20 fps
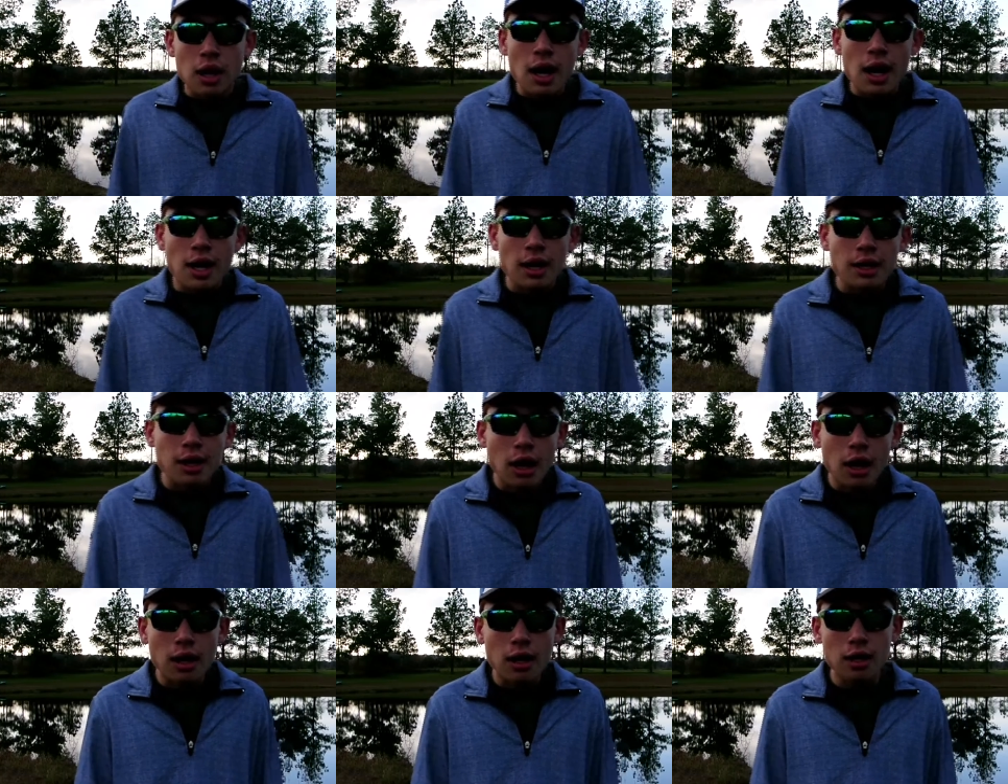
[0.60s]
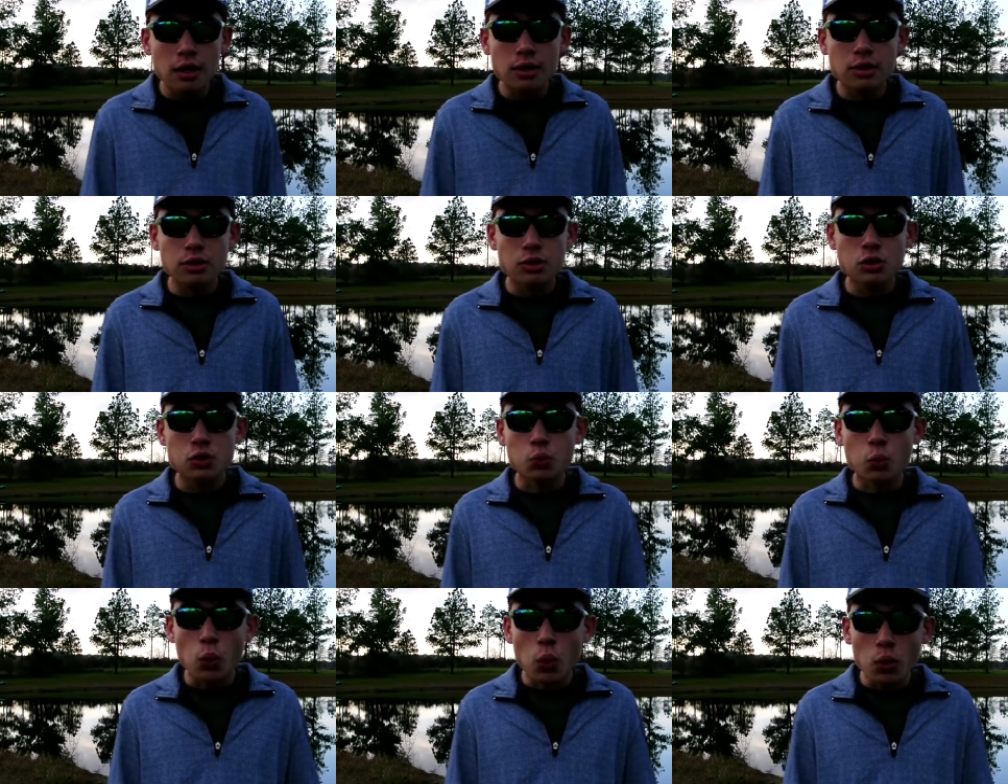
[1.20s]
Hey
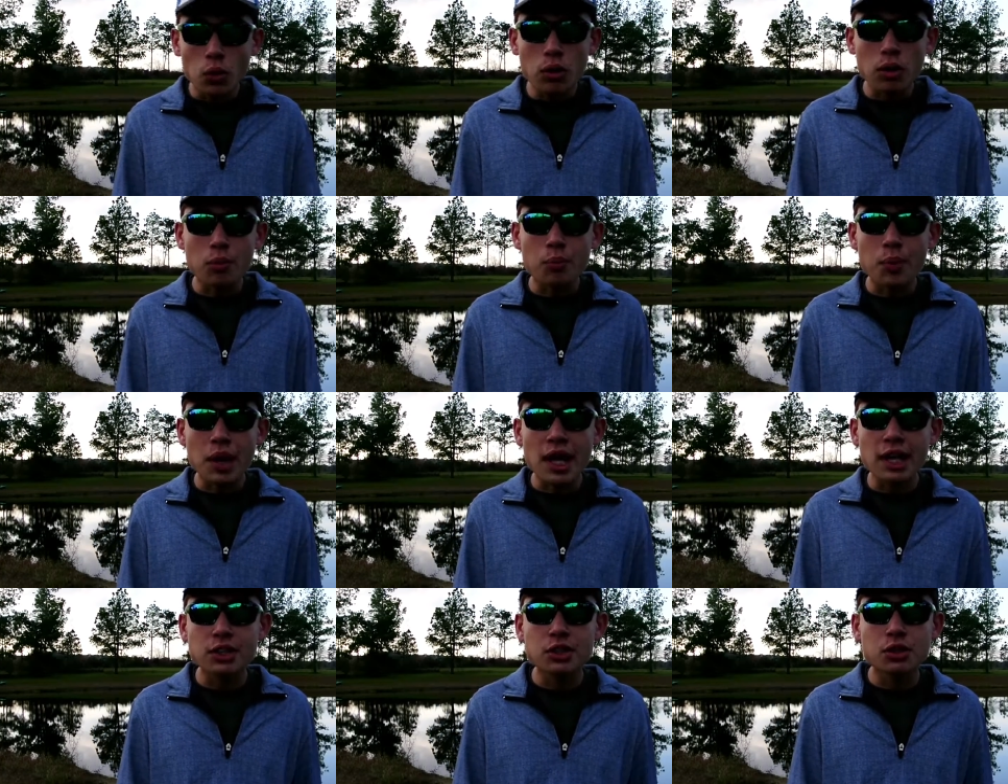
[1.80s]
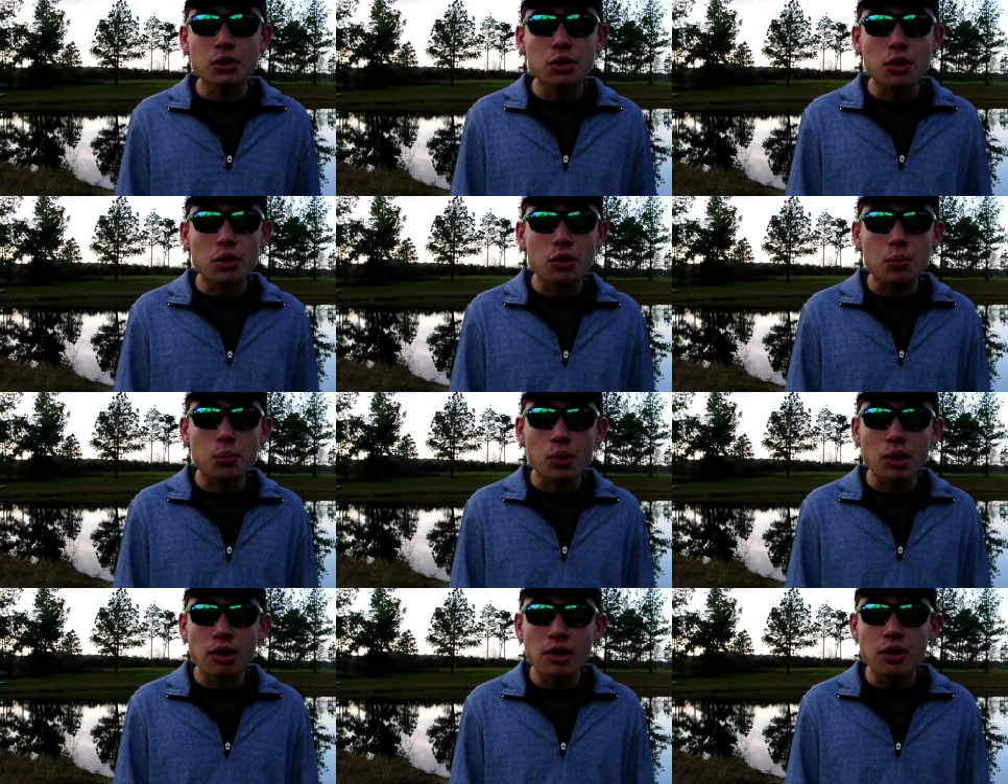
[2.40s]
guys, welcome back to another
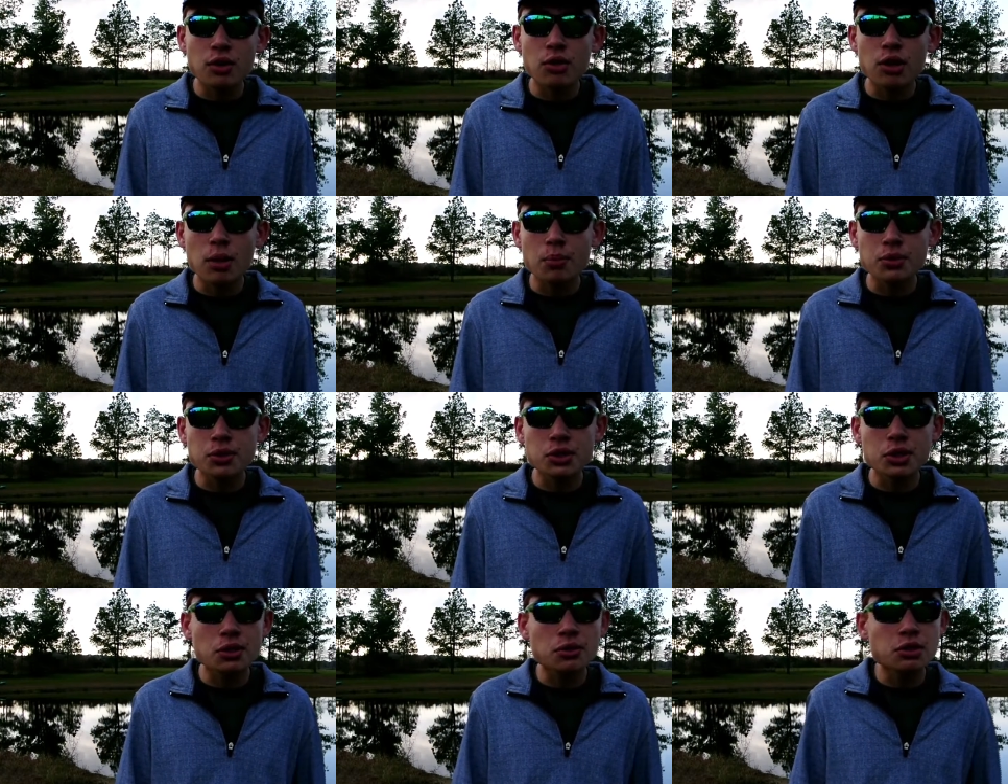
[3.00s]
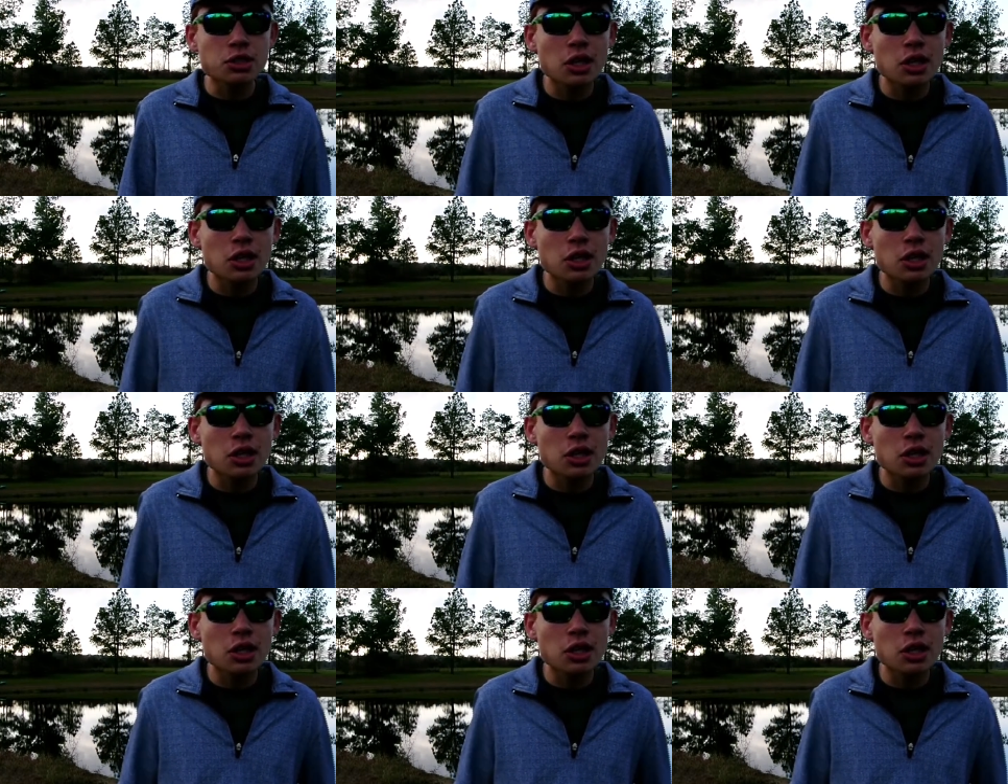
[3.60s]
brand new episode.